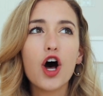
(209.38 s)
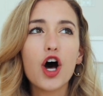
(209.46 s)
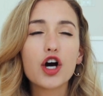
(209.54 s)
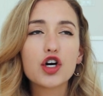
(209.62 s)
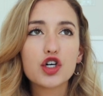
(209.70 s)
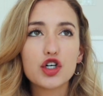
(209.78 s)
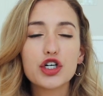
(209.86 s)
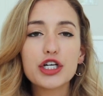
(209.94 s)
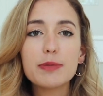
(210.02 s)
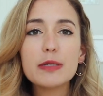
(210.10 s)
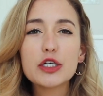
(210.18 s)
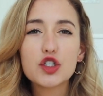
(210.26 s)
a
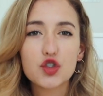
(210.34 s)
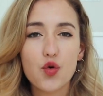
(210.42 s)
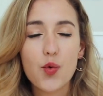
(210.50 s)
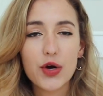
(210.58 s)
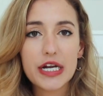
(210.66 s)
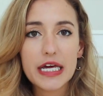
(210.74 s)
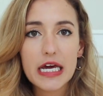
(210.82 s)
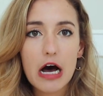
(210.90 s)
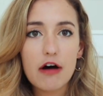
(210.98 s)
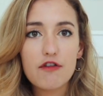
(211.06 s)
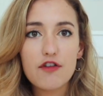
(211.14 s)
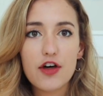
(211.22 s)
good majority
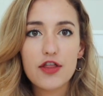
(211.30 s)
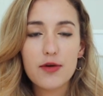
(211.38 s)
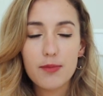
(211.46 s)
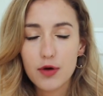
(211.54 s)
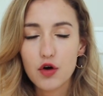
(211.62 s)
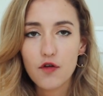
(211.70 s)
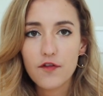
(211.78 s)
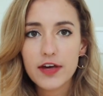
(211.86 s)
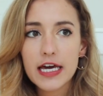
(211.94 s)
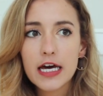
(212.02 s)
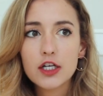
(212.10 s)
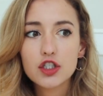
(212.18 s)
of the
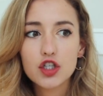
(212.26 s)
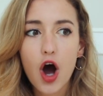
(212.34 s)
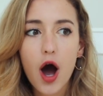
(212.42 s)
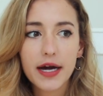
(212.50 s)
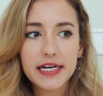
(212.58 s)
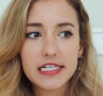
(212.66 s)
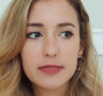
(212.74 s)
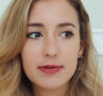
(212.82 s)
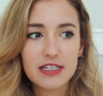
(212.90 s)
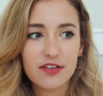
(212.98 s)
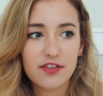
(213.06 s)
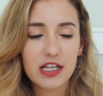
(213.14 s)
movie talking
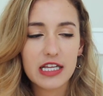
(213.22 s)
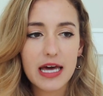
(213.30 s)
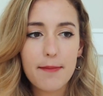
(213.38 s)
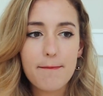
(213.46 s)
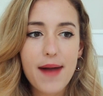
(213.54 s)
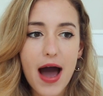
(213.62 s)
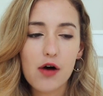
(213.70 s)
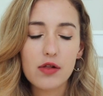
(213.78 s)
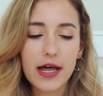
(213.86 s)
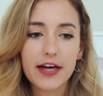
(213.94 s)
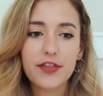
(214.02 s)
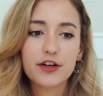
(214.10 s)
specifically
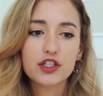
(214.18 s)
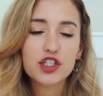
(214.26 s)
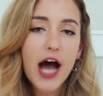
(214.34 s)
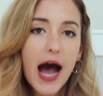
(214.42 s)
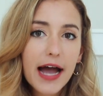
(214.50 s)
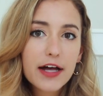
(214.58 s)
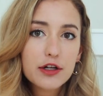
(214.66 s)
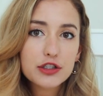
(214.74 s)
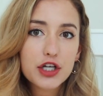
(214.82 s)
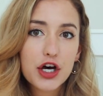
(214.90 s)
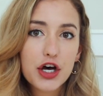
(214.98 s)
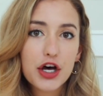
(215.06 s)
about their
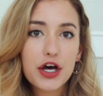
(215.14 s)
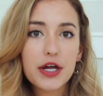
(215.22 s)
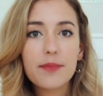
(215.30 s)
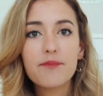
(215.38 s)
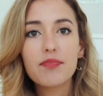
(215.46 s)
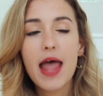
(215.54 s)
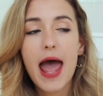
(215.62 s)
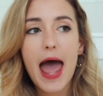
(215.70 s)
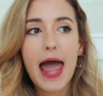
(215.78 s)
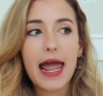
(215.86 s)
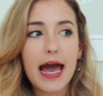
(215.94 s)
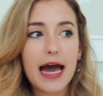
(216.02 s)
childhood
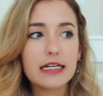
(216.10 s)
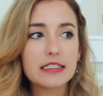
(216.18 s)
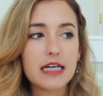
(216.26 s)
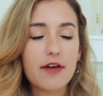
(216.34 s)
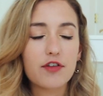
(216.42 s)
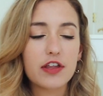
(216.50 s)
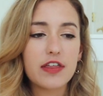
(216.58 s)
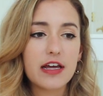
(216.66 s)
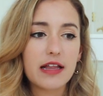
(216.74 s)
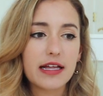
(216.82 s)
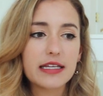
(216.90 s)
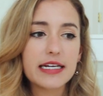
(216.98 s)
and
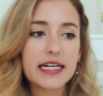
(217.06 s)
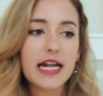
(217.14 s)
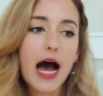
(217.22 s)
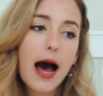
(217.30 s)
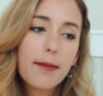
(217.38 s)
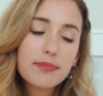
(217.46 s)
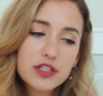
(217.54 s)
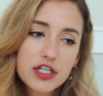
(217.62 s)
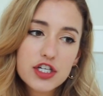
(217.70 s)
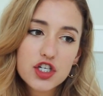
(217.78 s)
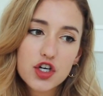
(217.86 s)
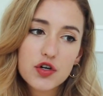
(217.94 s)
everything leading up to
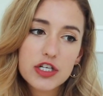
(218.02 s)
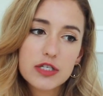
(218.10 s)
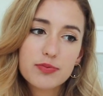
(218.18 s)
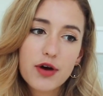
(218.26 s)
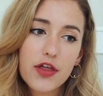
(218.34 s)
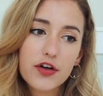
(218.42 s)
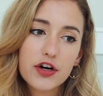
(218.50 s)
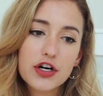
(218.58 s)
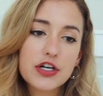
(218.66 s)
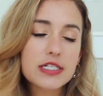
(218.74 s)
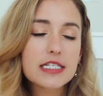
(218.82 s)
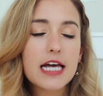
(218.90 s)
the Jonas
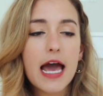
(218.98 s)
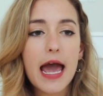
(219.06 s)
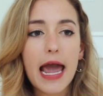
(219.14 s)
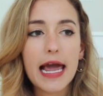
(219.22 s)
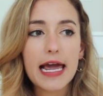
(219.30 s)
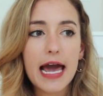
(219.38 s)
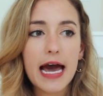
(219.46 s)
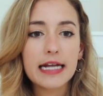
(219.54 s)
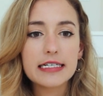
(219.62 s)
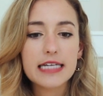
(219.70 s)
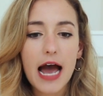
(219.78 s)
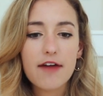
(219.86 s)
Brothers.
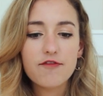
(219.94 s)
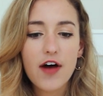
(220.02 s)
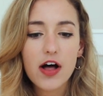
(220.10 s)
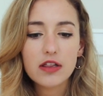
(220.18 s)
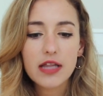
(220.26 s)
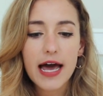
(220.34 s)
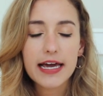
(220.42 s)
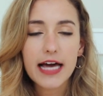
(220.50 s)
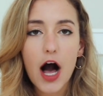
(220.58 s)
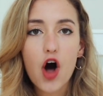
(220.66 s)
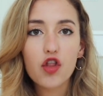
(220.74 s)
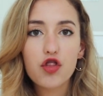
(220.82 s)
And I felt like
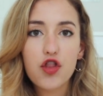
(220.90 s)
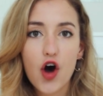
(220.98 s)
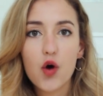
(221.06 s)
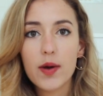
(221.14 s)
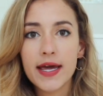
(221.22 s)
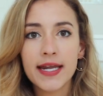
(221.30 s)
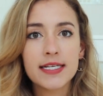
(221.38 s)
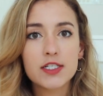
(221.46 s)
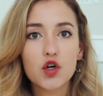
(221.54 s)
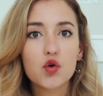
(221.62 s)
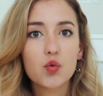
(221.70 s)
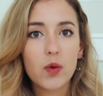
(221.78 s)
although it is
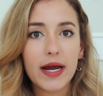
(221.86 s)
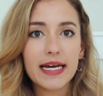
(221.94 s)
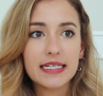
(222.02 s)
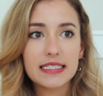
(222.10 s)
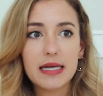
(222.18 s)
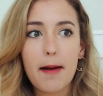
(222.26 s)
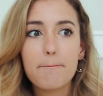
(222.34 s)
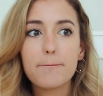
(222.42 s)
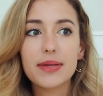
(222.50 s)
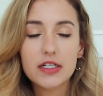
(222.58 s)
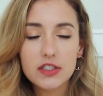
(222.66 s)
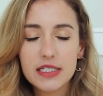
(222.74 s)
a great
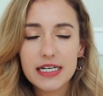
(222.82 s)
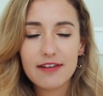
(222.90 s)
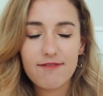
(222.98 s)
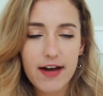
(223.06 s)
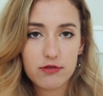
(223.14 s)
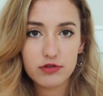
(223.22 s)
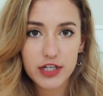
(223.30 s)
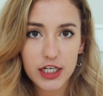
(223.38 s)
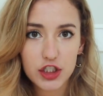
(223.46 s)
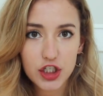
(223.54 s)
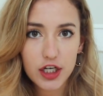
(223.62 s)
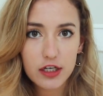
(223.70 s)
building
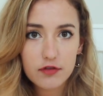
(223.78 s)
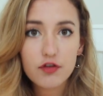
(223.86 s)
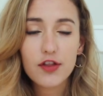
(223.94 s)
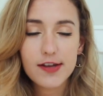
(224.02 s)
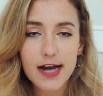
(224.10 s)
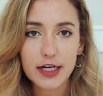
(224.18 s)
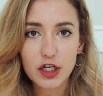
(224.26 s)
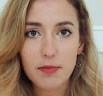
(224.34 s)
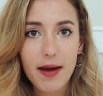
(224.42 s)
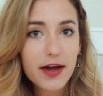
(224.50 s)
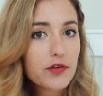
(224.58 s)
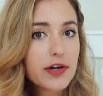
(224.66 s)
foundation for the
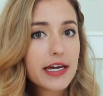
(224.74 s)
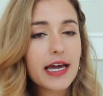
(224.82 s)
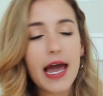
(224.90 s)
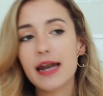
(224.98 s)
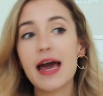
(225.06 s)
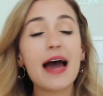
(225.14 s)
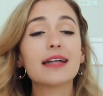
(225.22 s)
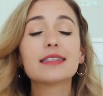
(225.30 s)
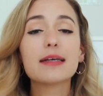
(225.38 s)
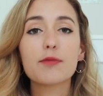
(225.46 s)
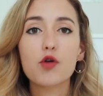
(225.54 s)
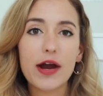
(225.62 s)
documentary and had
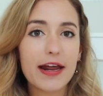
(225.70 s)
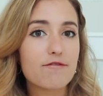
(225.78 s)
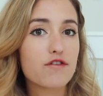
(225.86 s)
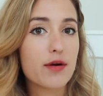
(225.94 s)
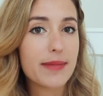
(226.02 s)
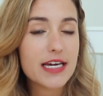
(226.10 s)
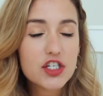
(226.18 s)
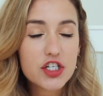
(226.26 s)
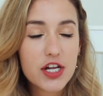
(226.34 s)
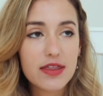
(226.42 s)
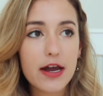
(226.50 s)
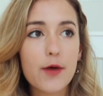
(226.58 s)
some great
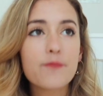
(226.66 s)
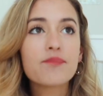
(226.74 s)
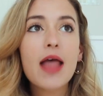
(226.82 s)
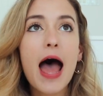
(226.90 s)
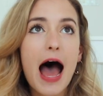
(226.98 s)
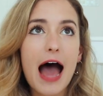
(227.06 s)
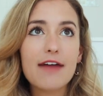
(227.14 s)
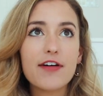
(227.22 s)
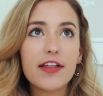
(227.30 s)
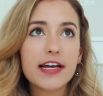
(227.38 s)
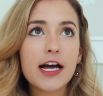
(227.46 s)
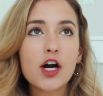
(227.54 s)
information in there, I
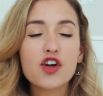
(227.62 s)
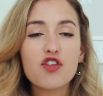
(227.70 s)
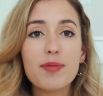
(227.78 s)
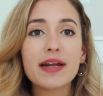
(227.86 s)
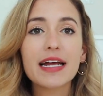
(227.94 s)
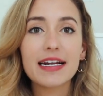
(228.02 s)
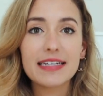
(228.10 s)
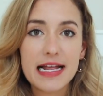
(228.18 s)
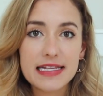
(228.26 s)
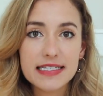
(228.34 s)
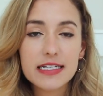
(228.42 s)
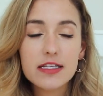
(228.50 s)
felt like it could have been
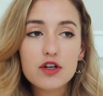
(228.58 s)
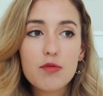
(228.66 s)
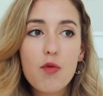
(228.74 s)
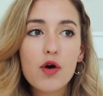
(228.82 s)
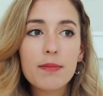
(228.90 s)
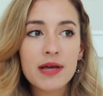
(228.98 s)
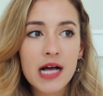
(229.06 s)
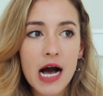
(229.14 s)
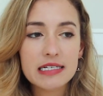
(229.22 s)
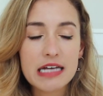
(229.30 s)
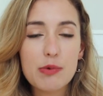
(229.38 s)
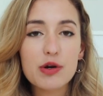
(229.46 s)
condensed a little more,
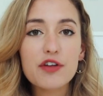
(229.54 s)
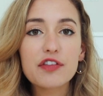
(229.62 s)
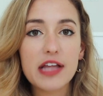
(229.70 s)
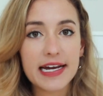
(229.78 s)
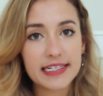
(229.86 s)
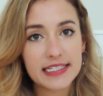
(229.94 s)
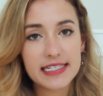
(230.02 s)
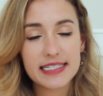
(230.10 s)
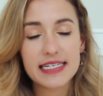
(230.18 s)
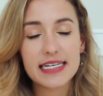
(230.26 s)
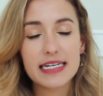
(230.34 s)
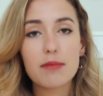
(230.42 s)
because I would have liked to
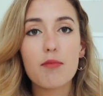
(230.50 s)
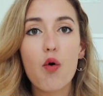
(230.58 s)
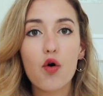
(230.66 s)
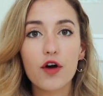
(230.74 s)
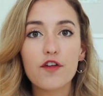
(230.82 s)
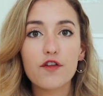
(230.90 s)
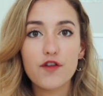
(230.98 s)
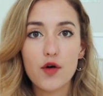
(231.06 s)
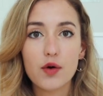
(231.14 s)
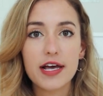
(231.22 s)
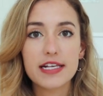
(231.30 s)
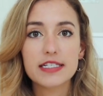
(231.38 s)
seen more of a
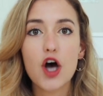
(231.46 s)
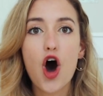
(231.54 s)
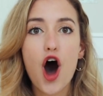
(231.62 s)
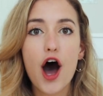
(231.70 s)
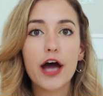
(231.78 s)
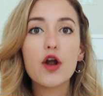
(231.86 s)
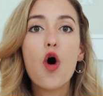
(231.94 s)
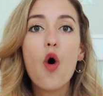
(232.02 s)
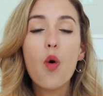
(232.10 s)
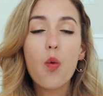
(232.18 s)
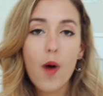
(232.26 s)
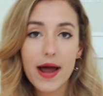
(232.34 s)
focus on
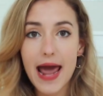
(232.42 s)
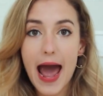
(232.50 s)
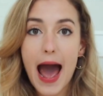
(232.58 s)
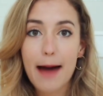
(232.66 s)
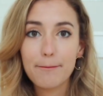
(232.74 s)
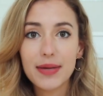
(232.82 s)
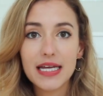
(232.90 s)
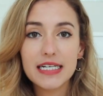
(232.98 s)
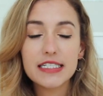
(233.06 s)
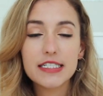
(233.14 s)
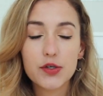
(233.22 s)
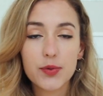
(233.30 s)
what
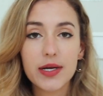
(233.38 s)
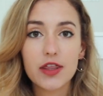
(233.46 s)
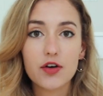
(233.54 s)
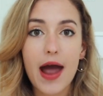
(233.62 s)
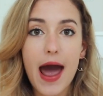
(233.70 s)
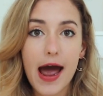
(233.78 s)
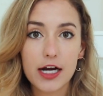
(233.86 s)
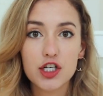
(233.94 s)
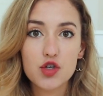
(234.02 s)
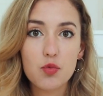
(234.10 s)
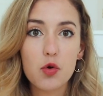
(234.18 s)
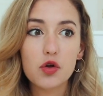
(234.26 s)
happened during their
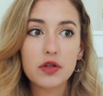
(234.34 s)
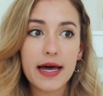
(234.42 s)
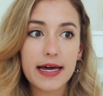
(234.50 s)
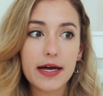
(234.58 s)
actual